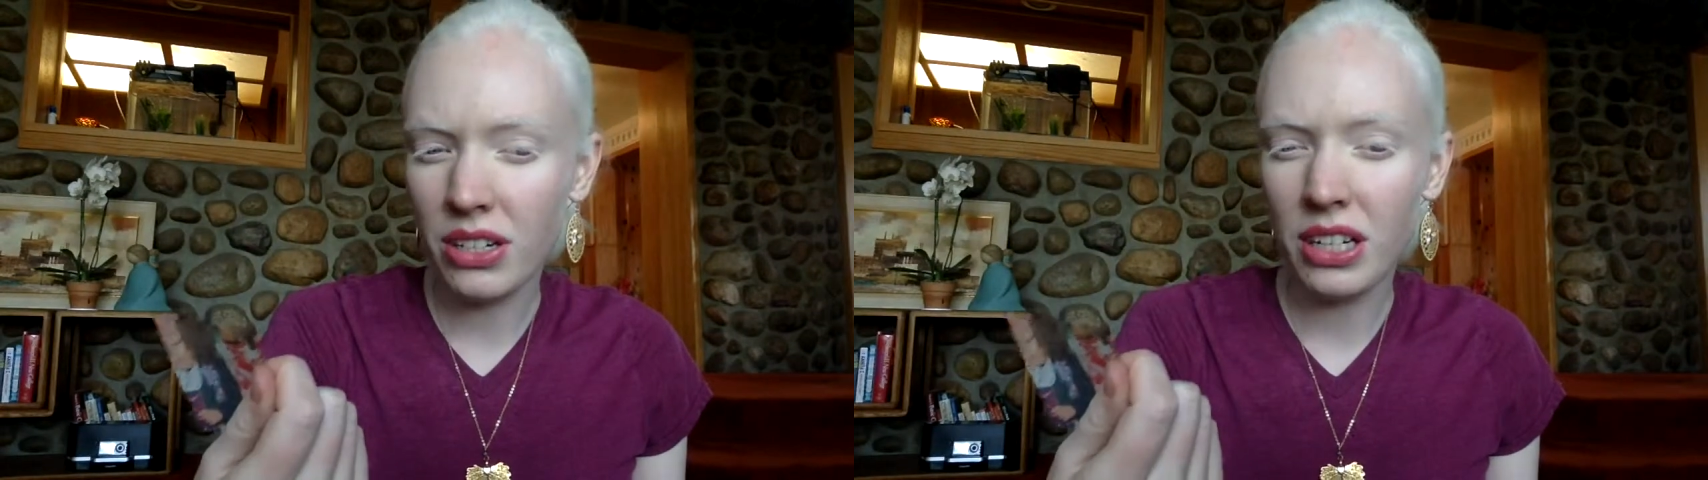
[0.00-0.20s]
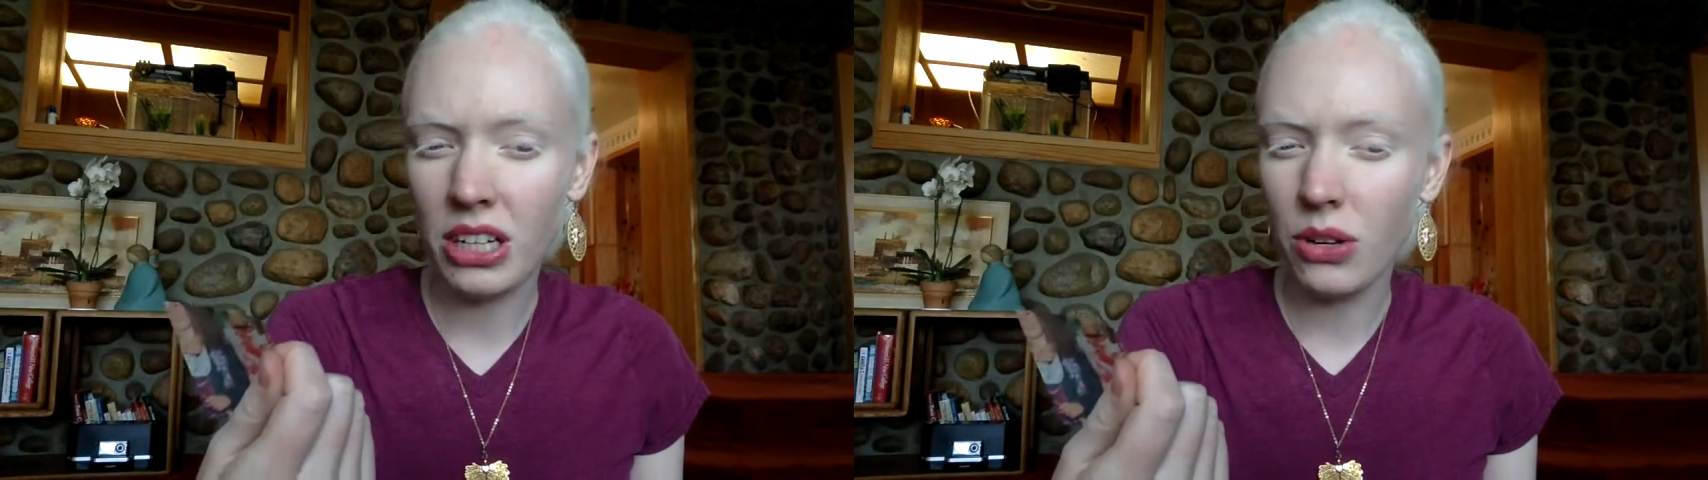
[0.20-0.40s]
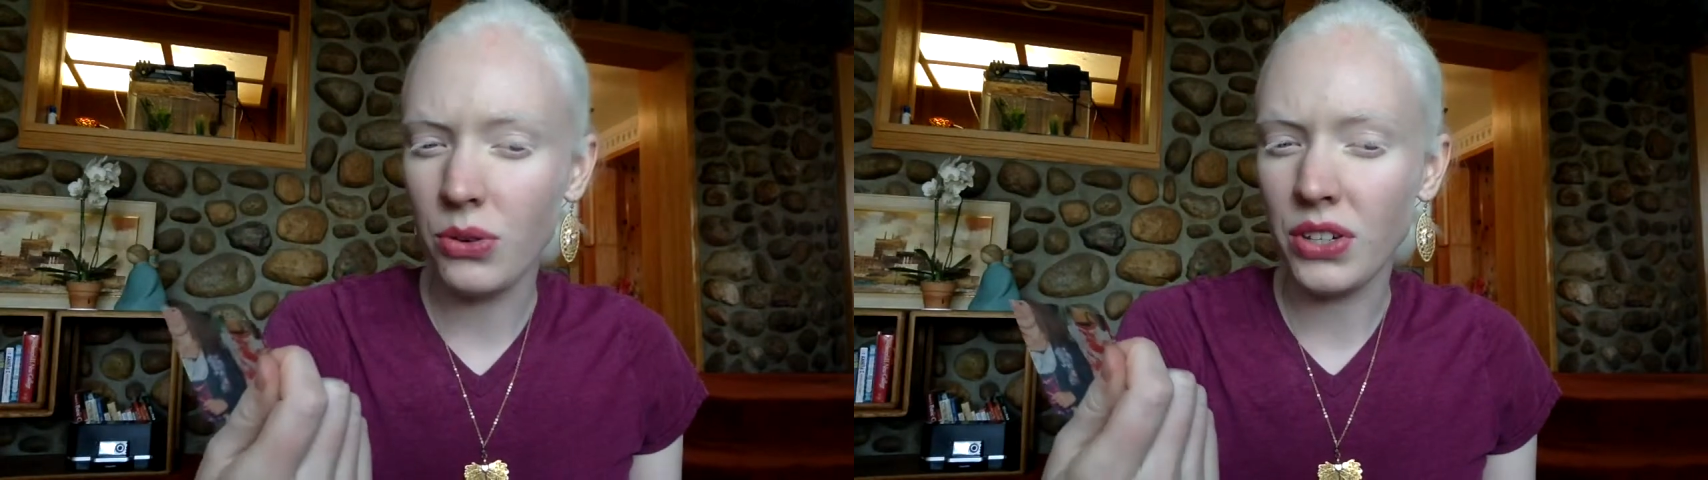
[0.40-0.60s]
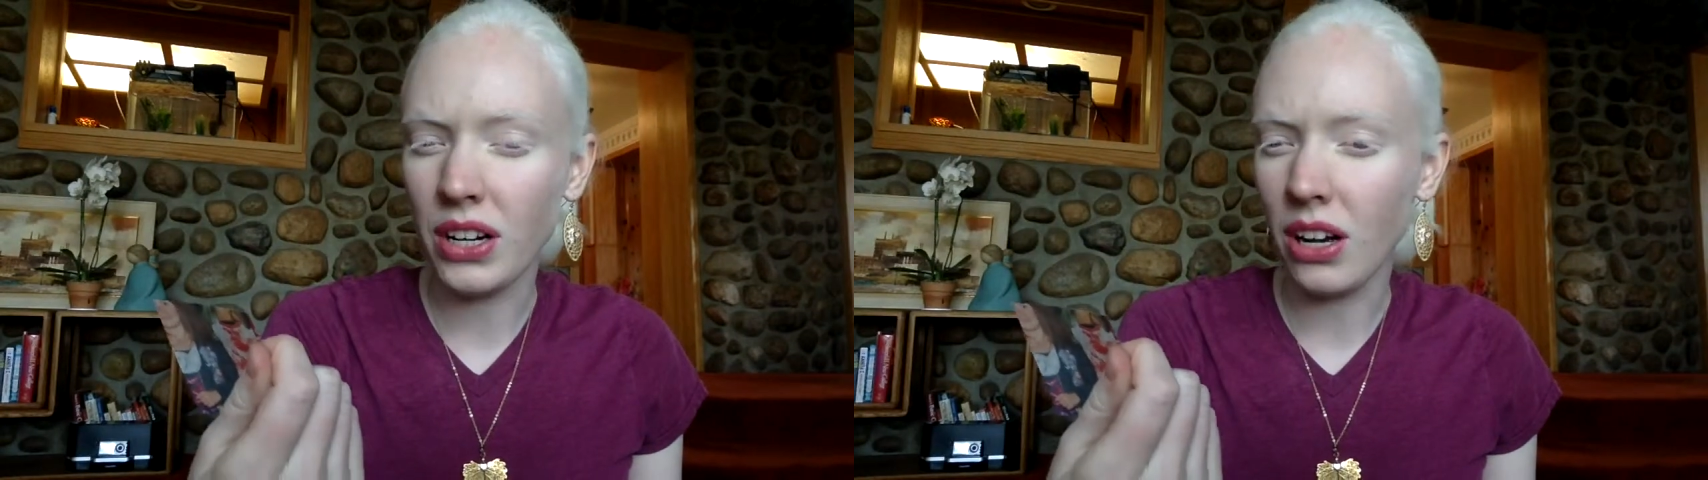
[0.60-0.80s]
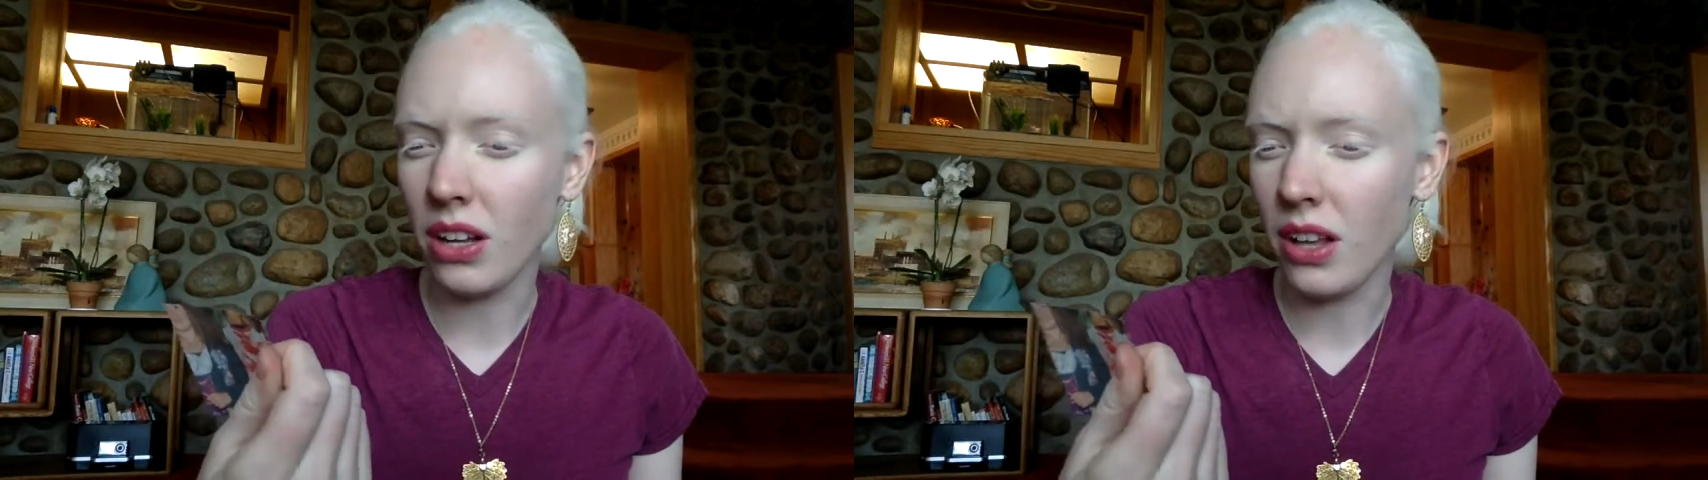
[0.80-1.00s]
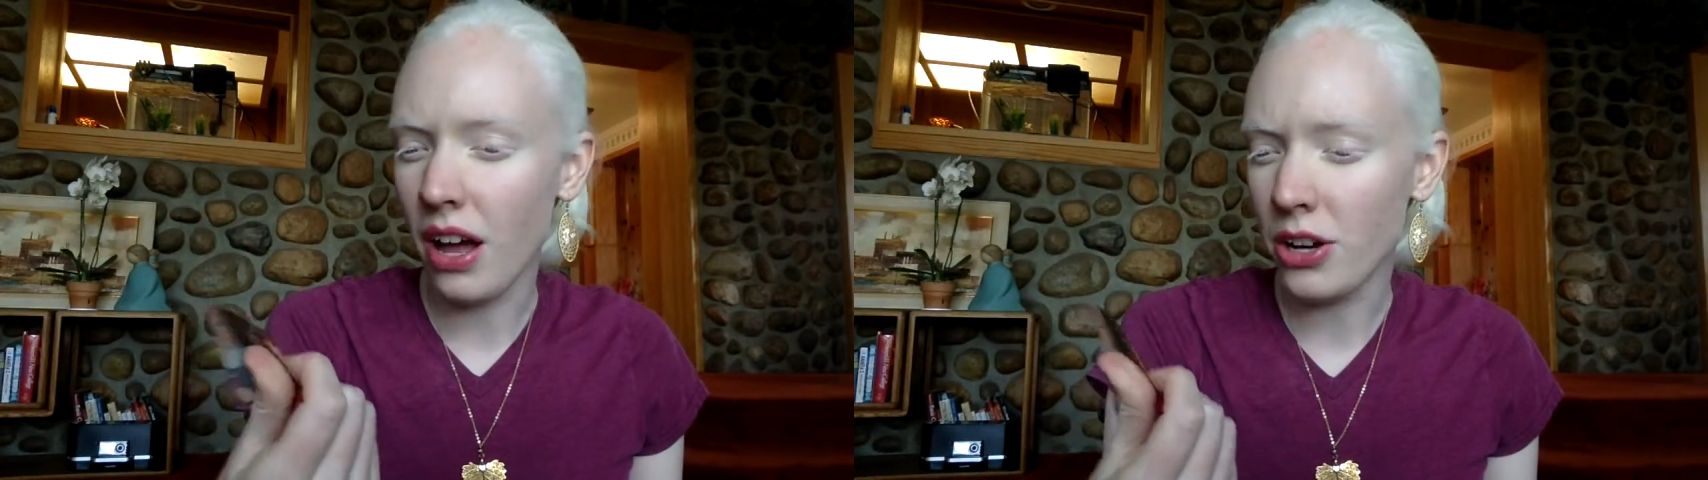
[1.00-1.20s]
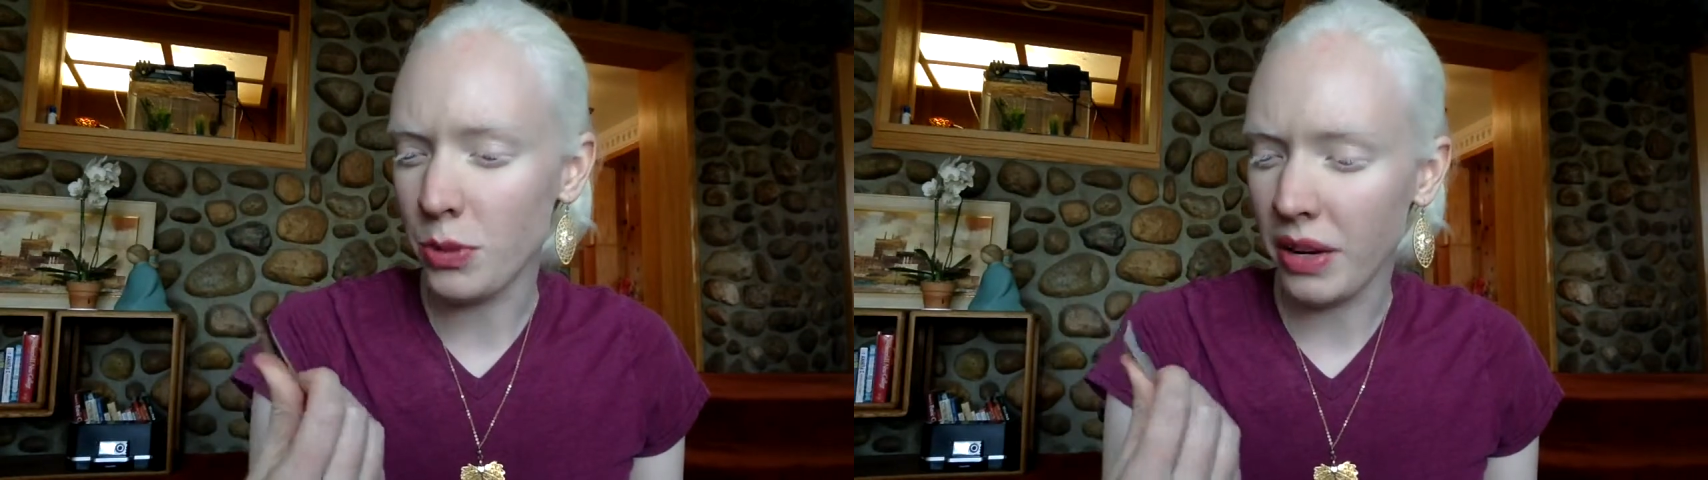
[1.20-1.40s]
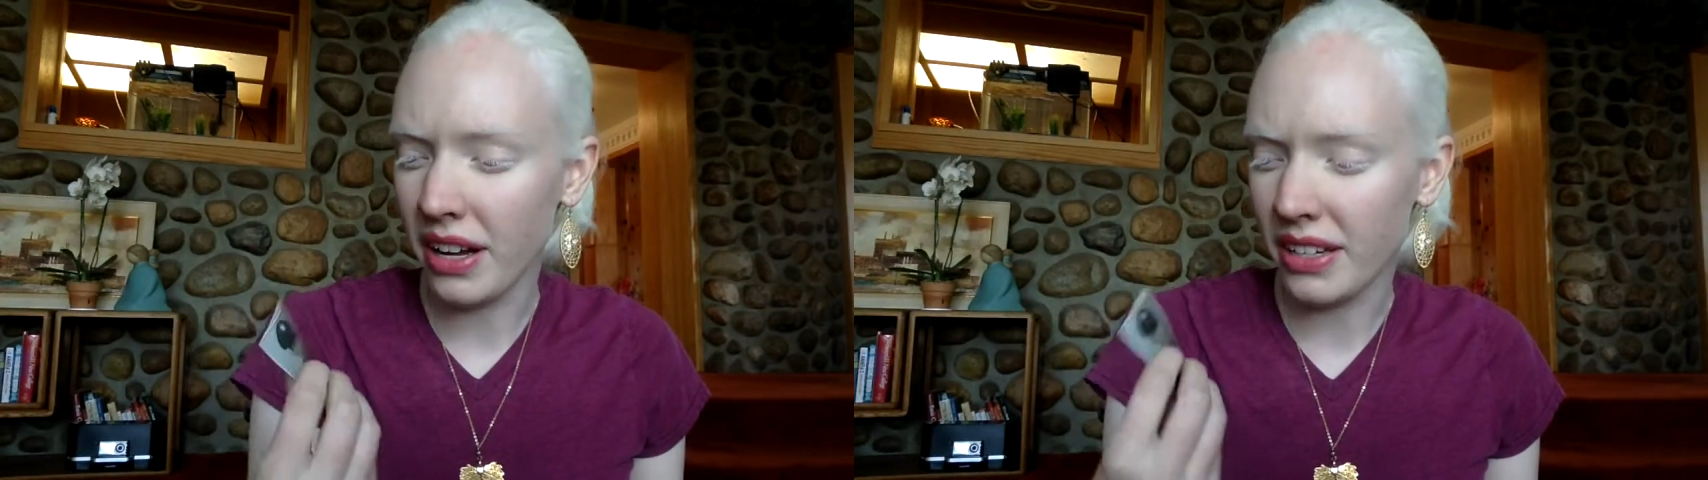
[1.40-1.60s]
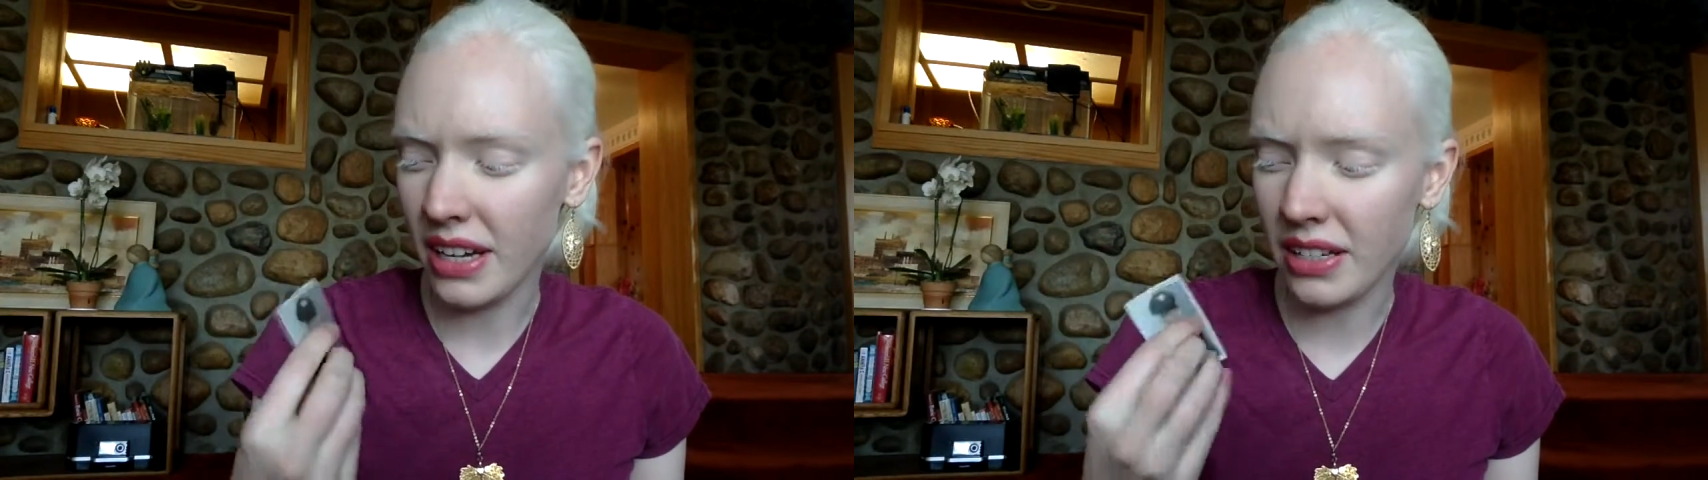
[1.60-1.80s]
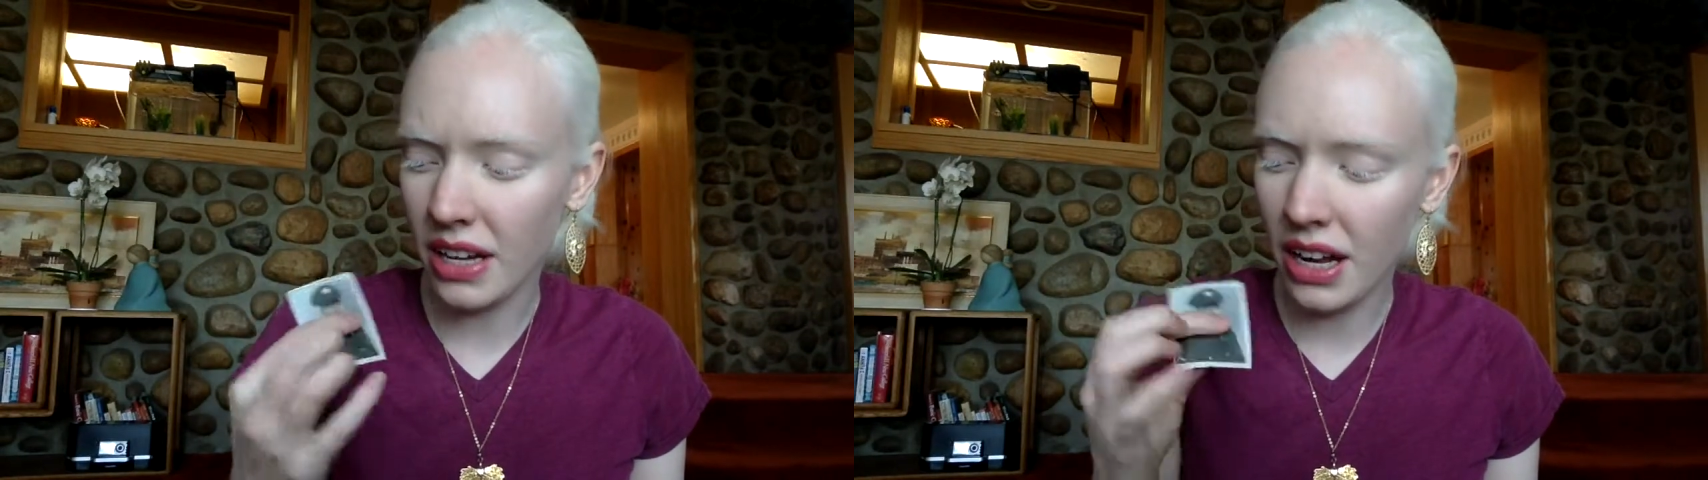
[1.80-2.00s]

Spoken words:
to use in a collage because it's